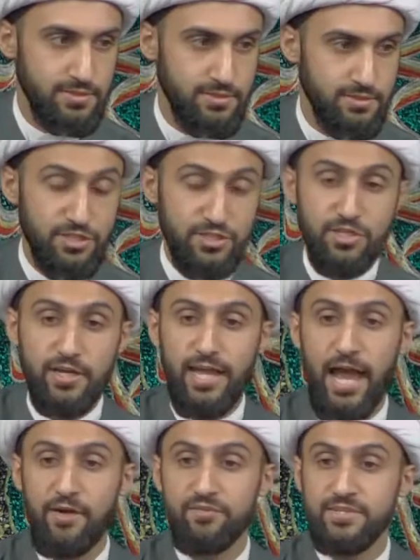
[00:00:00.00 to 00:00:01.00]
does not
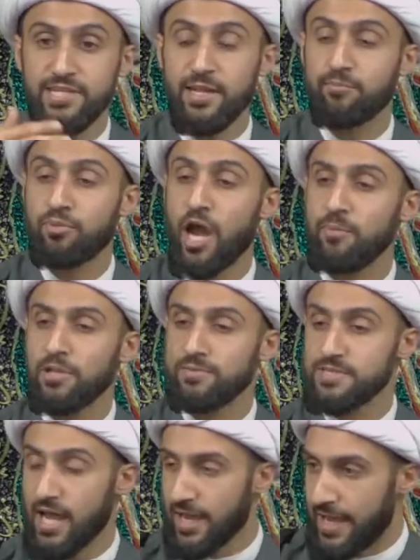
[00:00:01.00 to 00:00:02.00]
have the same
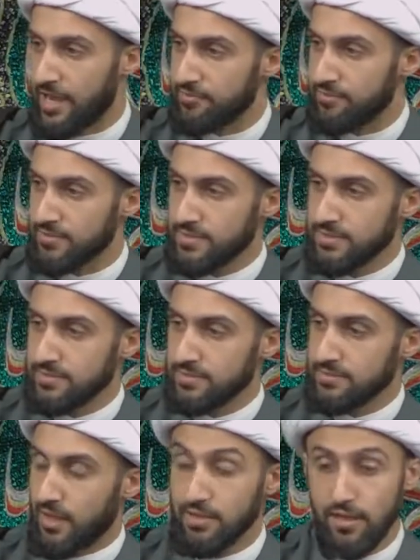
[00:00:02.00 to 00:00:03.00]
problems I have.
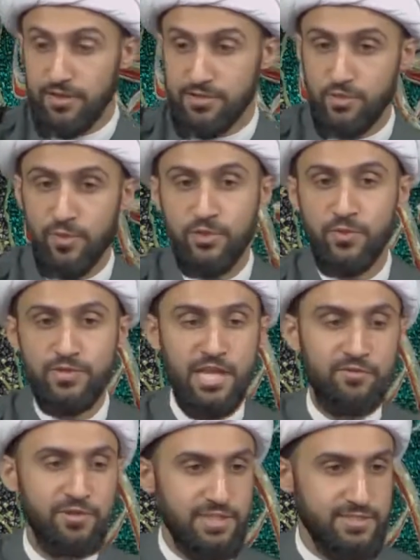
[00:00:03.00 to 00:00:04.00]
Allah is the one who is
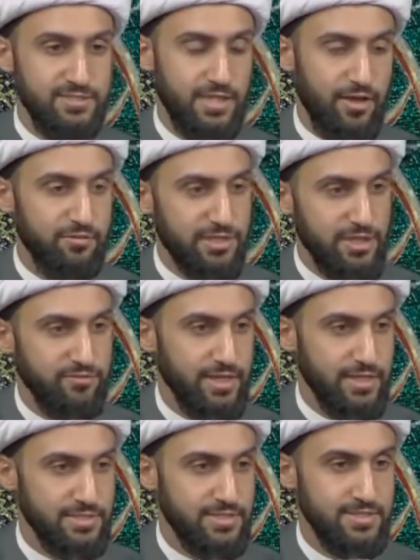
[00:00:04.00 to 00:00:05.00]
ever living
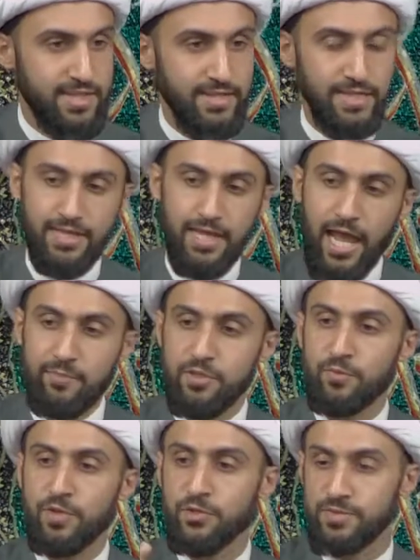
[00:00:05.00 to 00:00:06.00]
and sustaining, and I am
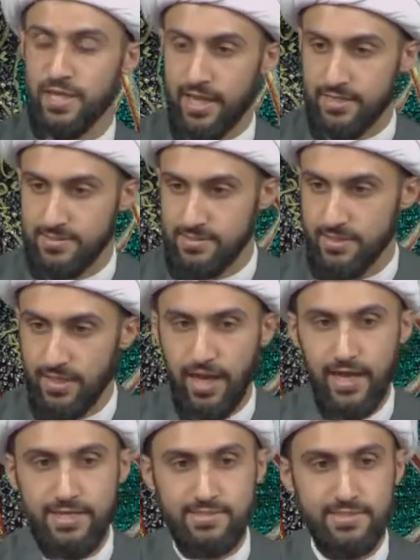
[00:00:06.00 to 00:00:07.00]
the one who dies.
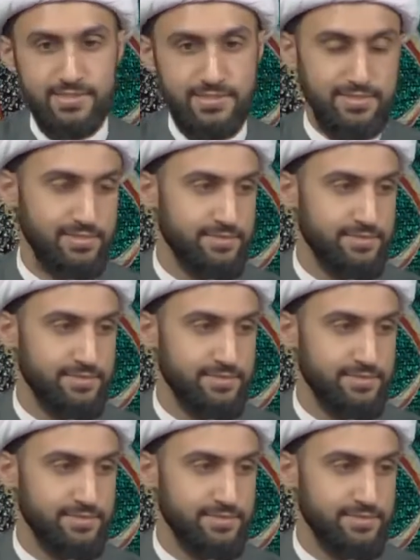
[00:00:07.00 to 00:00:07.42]
I cease.